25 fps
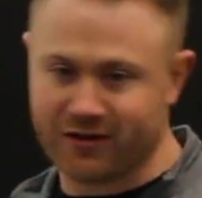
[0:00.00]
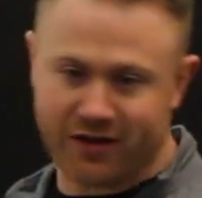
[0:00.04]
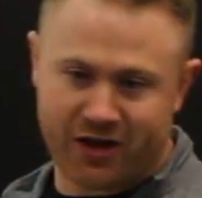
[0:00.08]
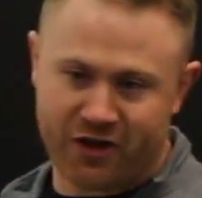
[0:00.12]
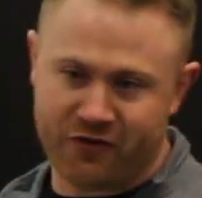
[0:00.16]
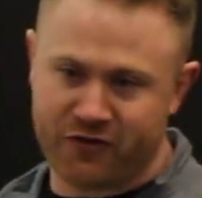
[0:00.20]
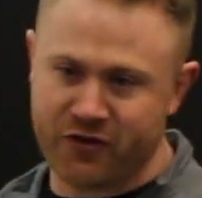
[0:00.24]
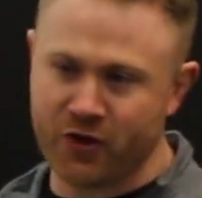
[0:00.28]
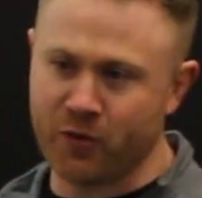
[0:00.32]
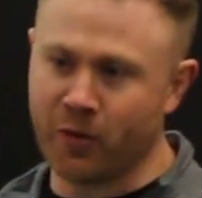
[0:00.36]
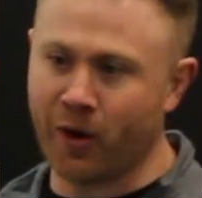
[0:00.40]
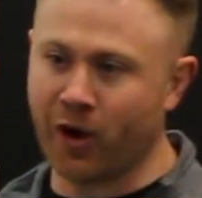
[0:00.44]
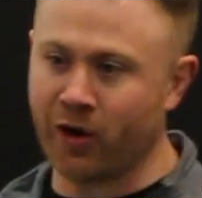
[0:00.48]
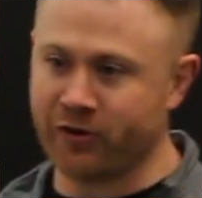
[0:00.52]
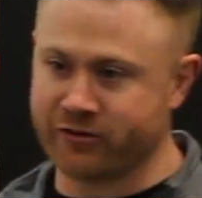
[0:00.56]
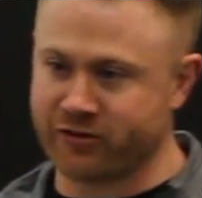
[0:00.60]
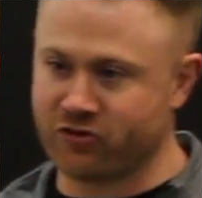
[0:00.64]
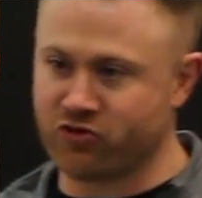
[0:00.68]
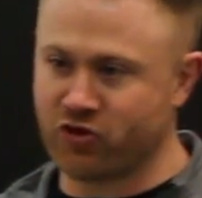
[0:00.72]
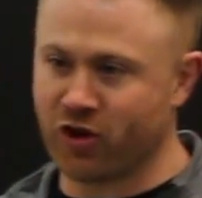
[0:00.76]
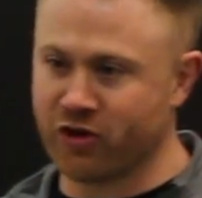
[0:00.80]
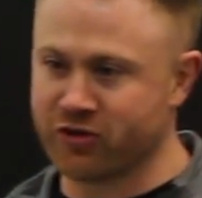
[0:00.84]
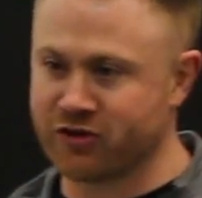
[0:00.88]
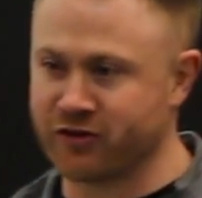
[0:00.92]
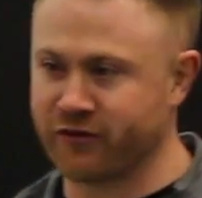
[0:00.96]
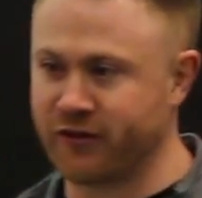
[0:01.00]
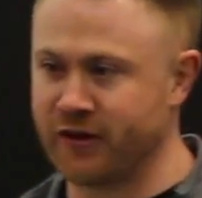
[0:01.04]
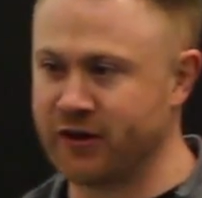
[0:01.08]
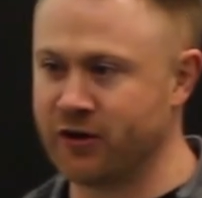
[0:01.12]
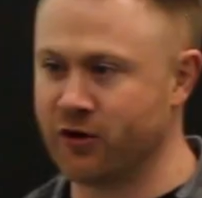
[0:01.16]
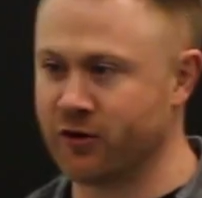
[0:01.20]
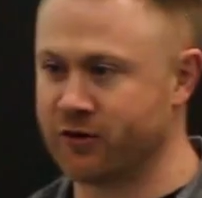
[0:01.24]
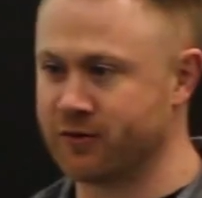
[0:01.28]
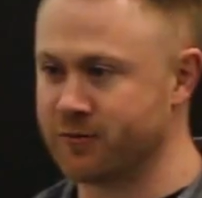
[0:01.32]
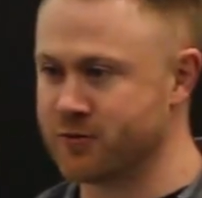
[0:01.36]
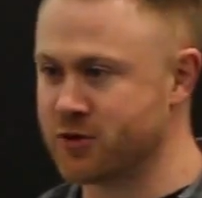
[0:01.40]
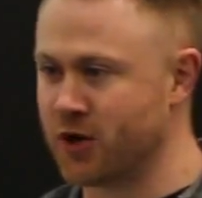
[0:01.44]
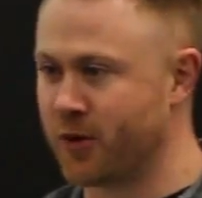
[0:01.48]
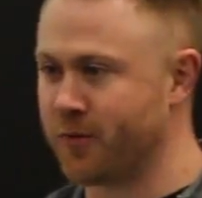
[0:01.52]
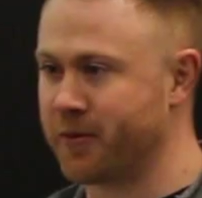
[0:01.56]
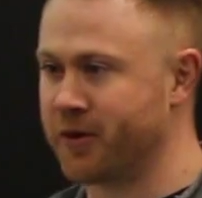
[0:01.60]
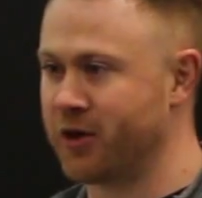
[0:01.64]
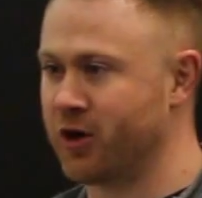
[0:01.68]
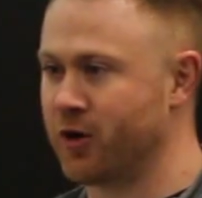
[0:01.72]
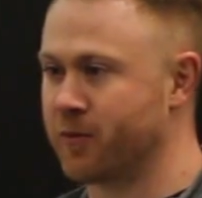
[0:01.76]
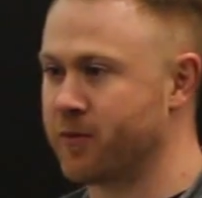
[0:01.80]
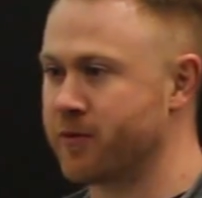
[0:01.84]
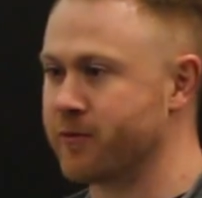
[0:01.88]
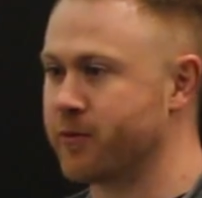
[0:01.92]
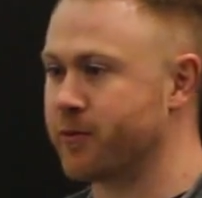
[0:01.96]
A few bowls to throw stuff into as I'm chopping
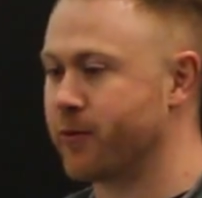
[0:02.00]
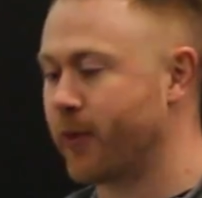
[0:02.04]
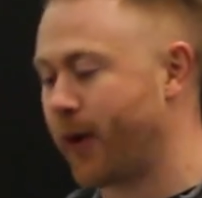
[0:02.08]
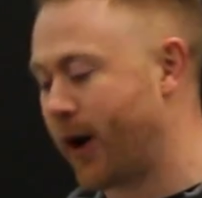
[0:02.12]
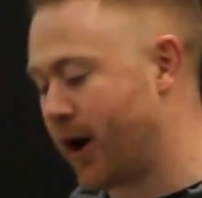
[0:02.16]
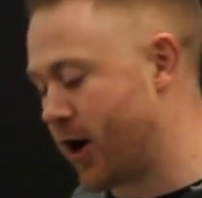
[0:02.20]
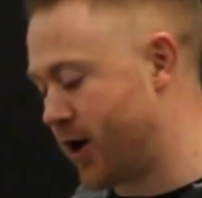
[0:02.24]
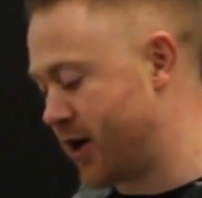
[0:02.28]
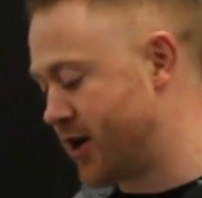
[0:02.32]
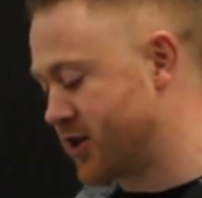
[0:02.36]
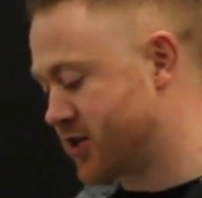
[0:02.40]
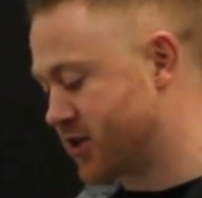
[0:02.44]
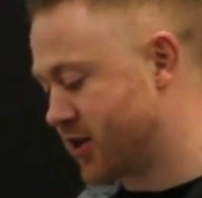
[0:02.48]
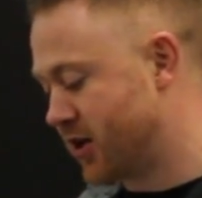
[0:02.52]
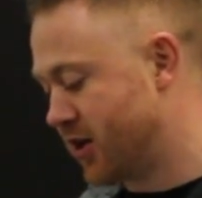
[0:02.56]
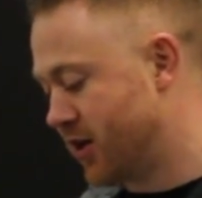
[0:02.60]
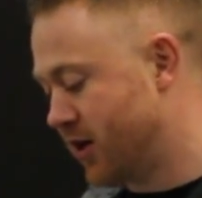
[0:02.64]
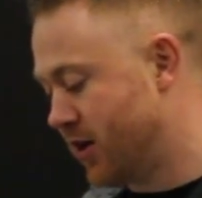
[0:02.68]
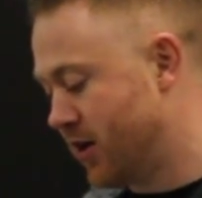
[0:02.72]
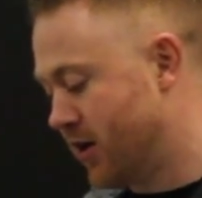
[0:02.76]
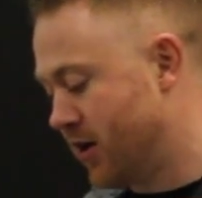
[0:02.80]
it up and preparing it.